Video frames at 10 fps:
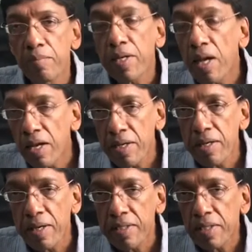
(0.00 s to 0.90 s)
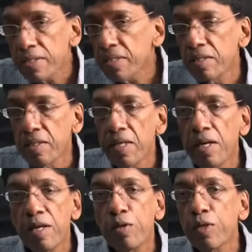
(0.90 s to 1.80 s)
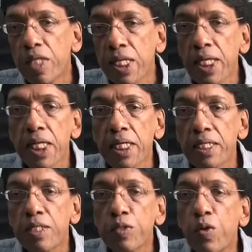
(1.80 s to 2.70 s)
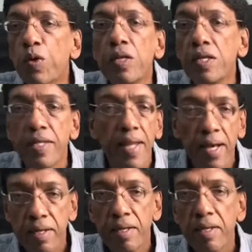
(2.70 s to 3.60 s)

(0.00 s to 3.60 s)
But as I said earlier, I don't think it is only that.